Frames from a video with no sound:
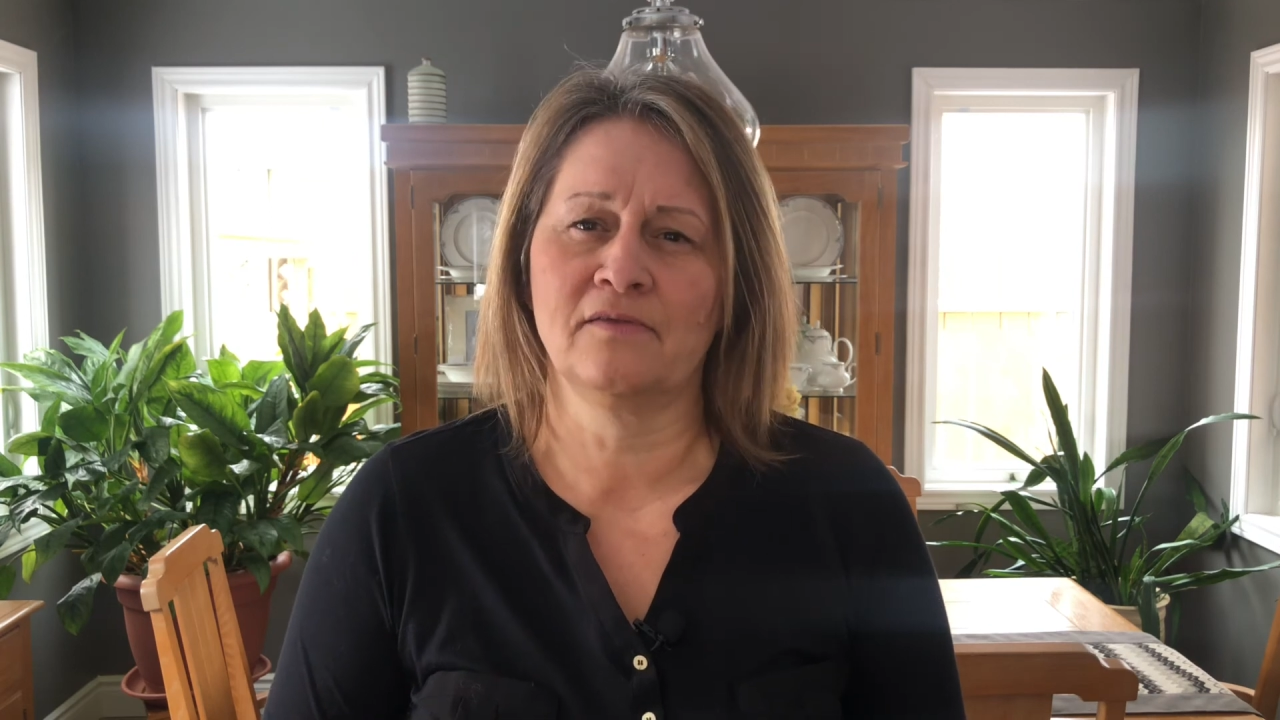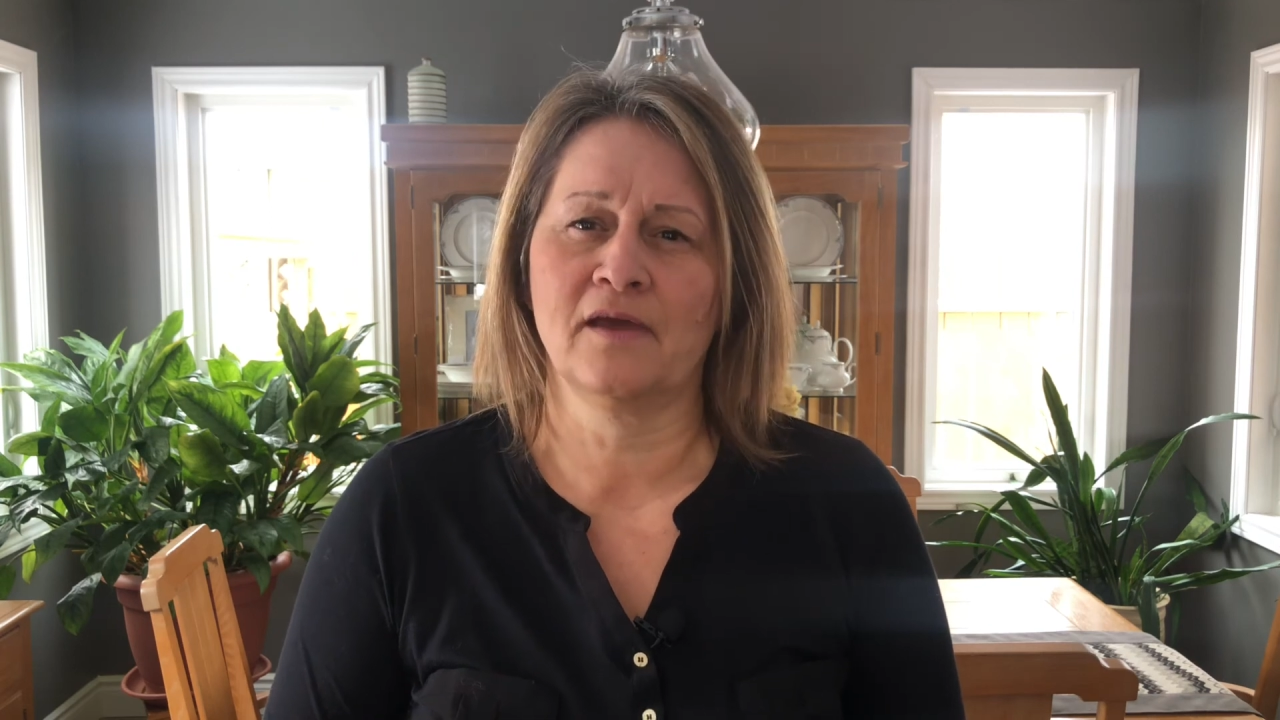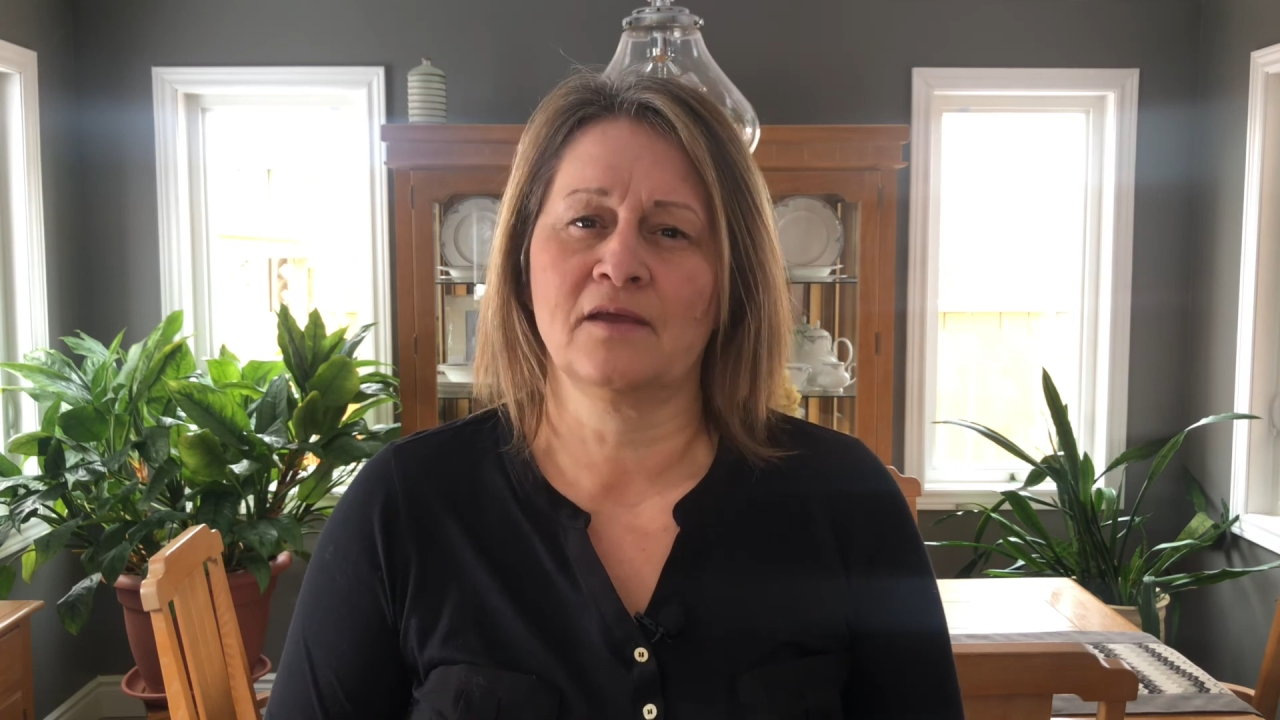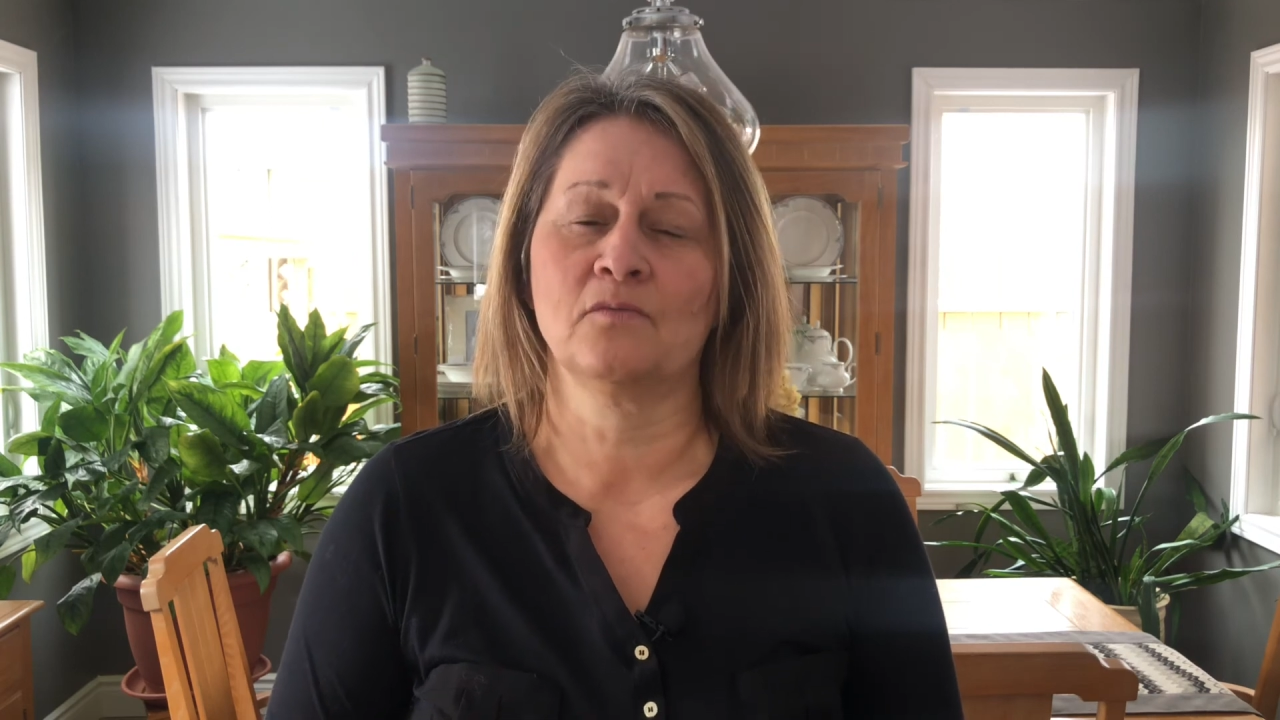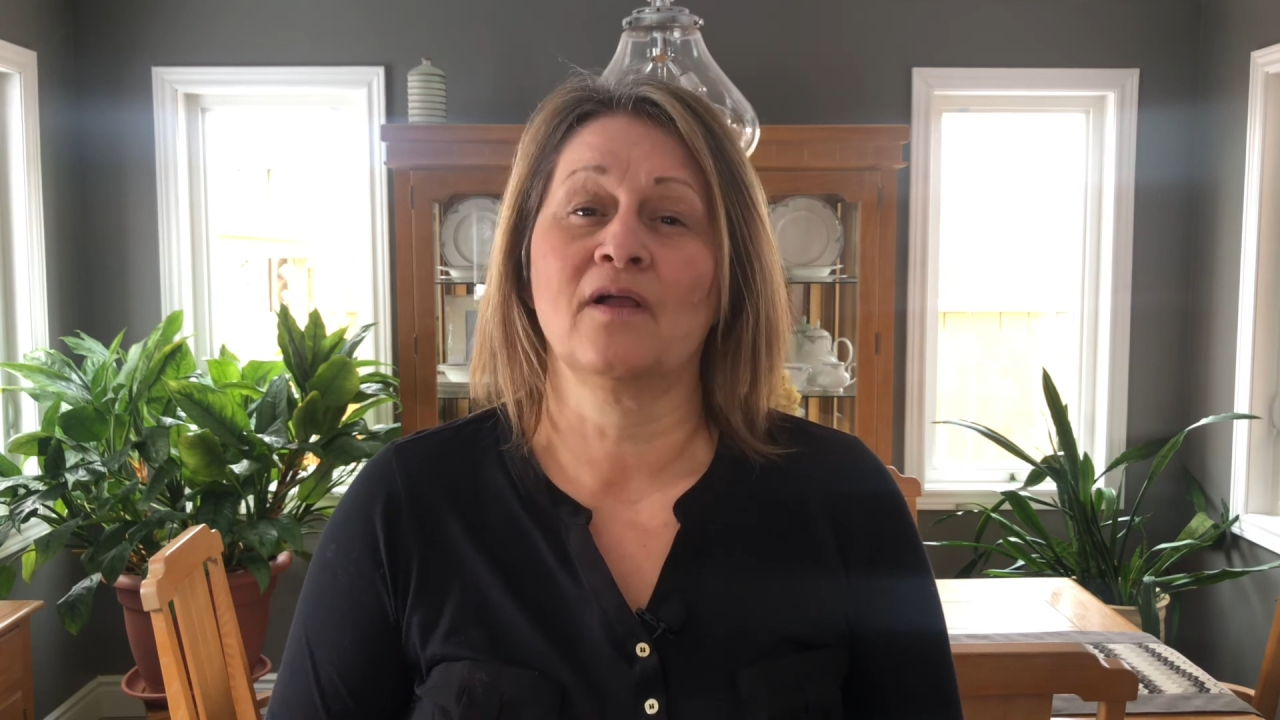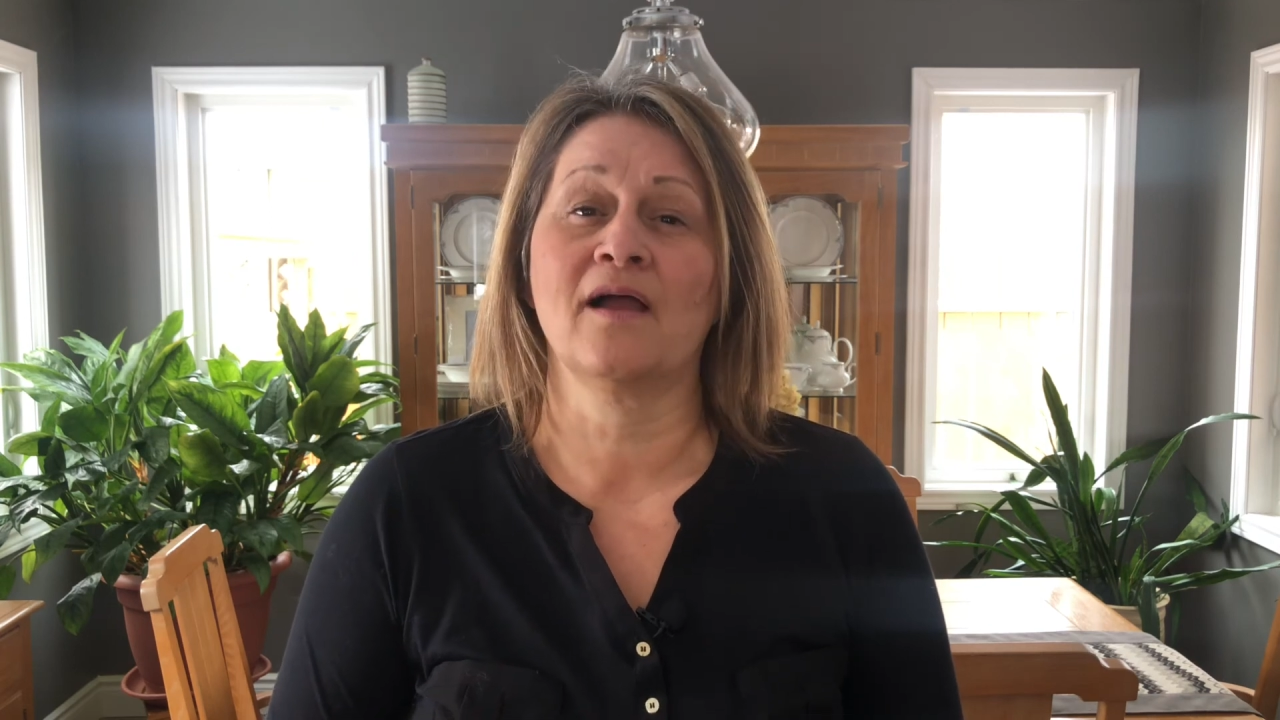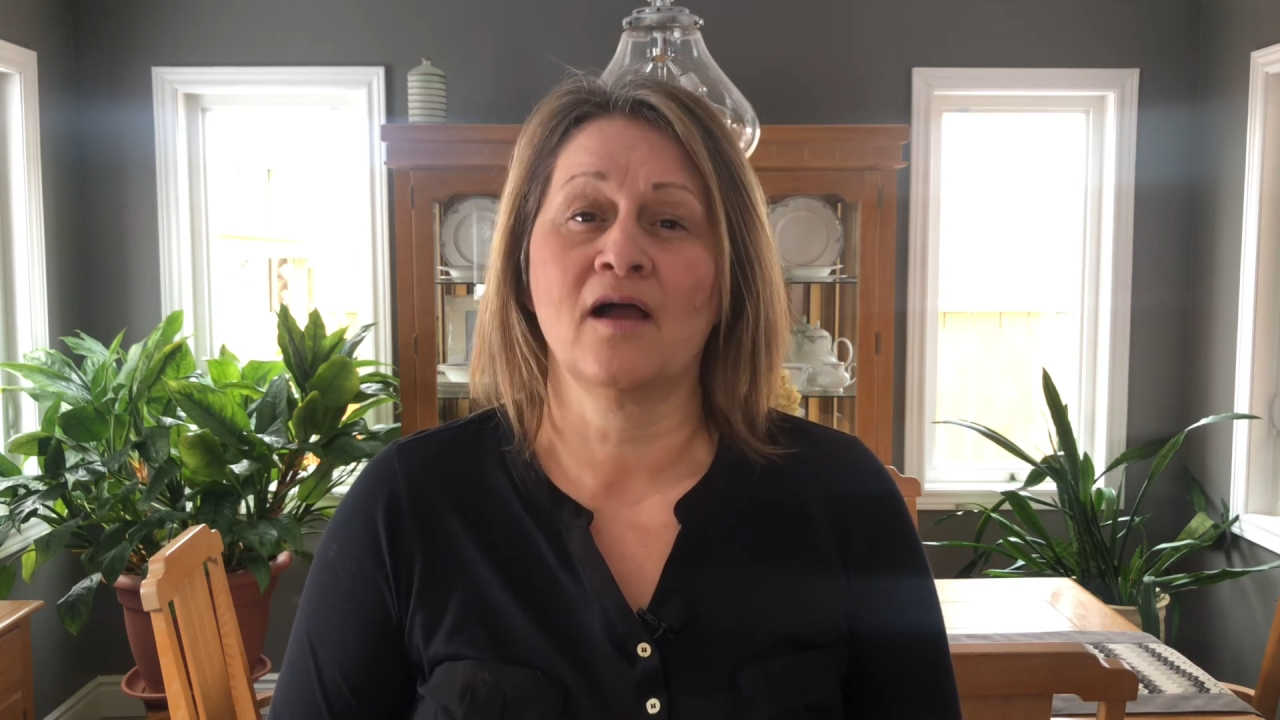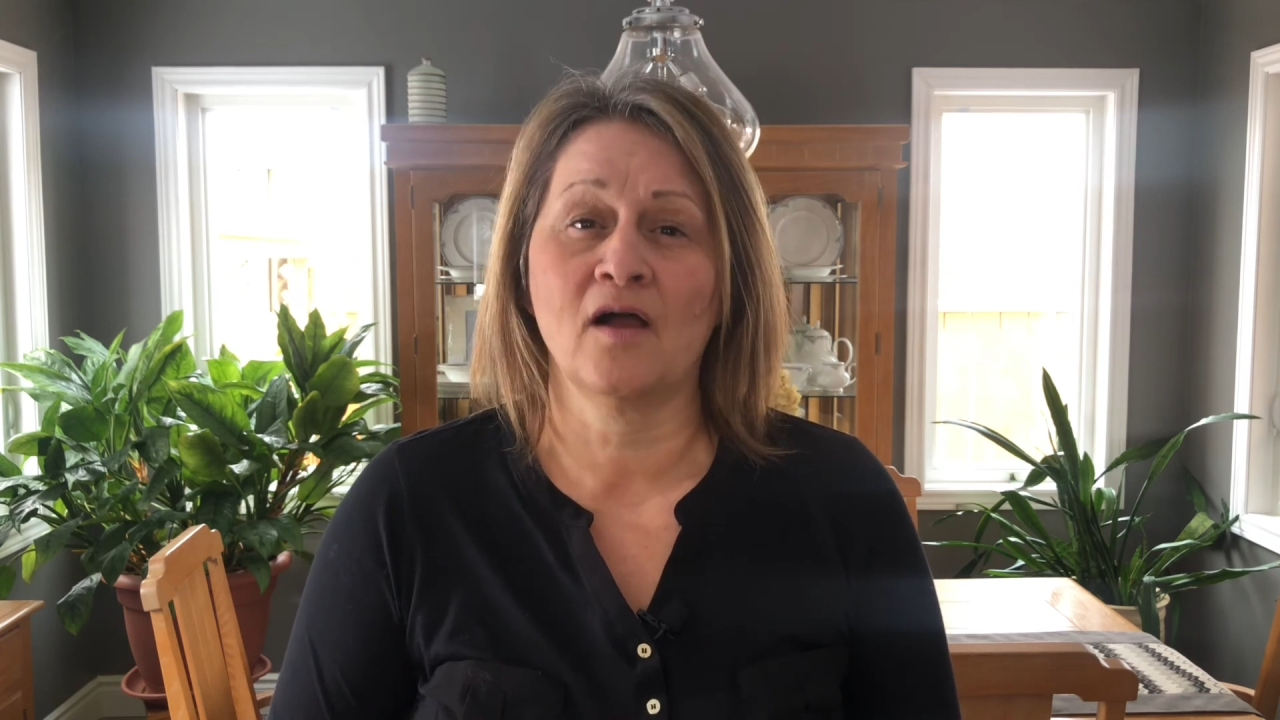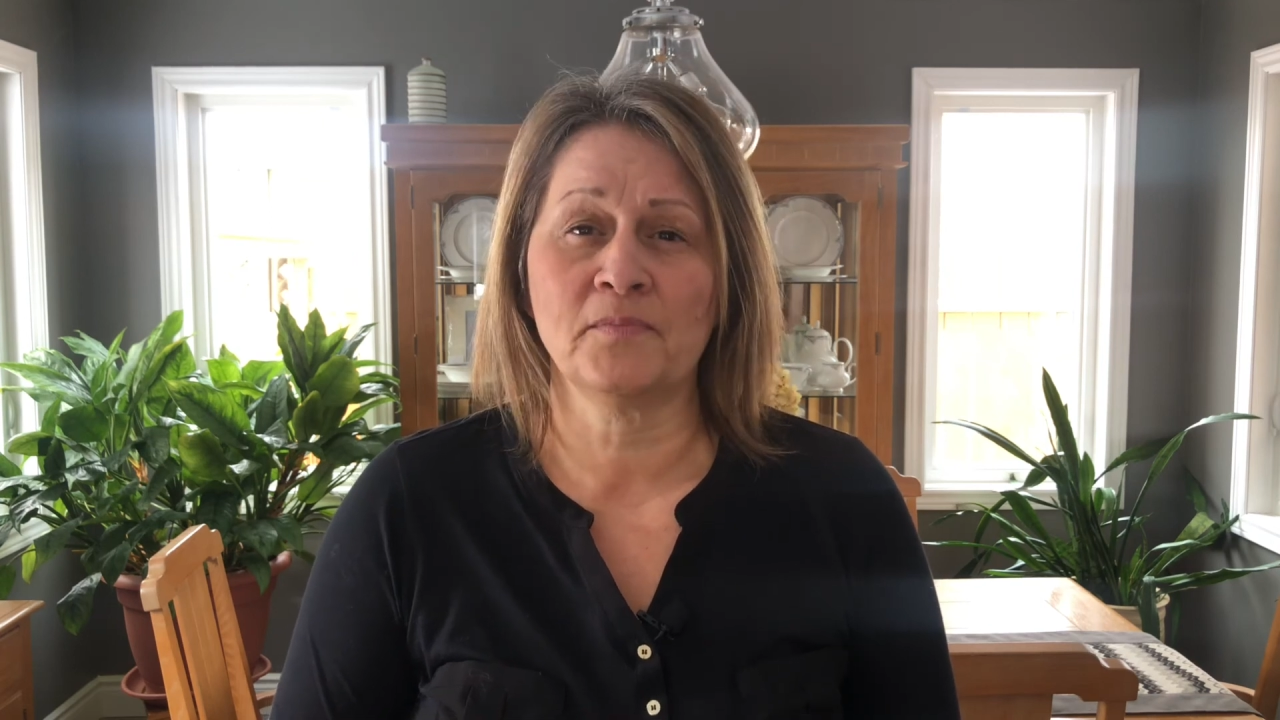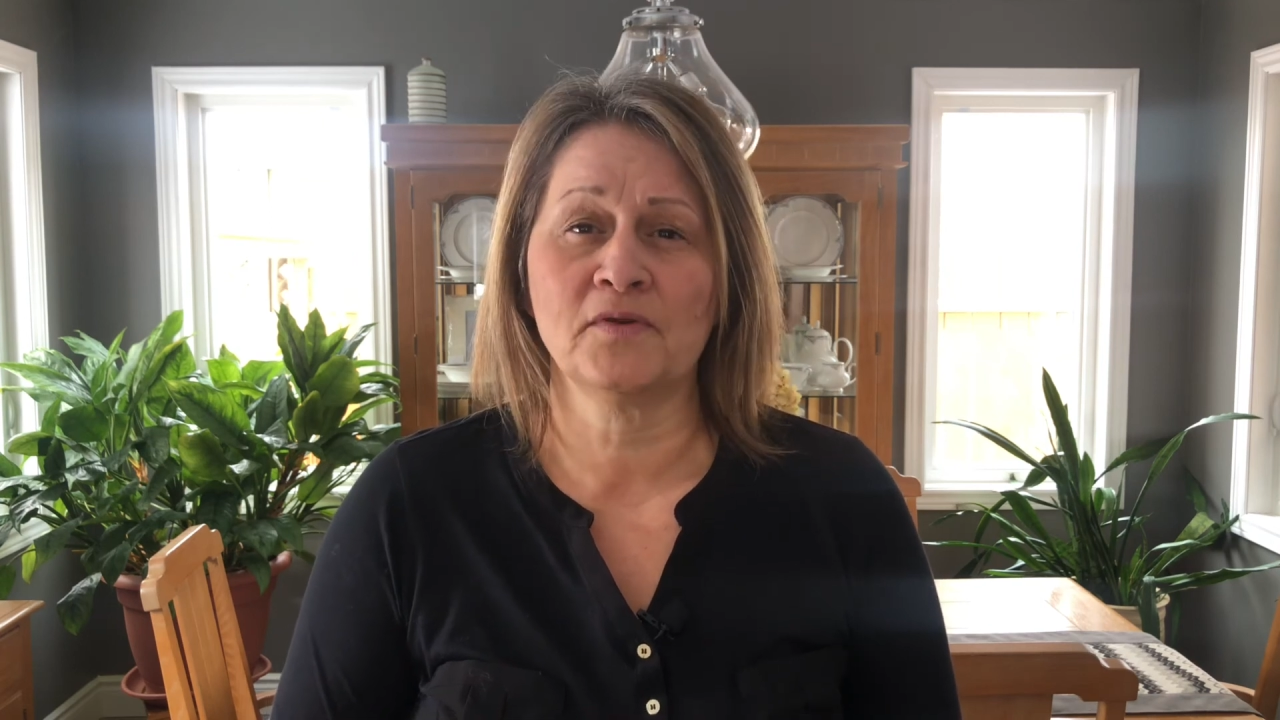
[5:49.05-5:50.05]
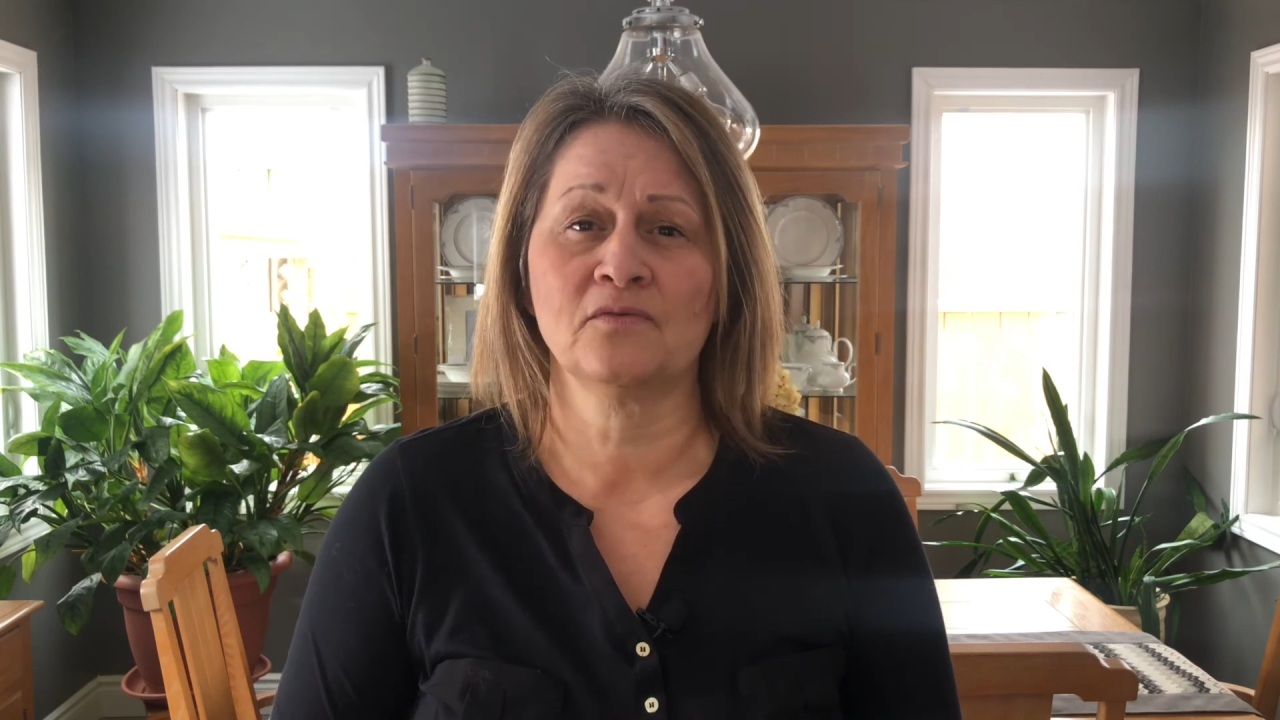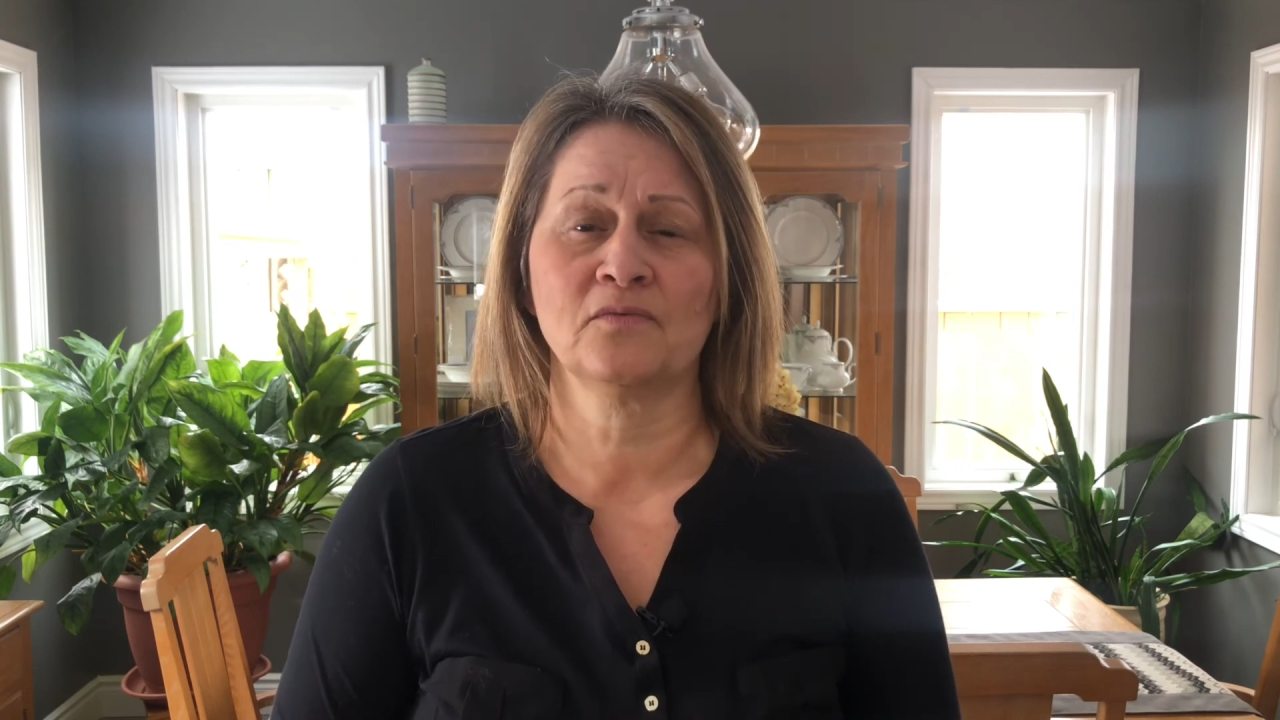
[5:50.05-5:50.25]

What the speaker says: that it will help you to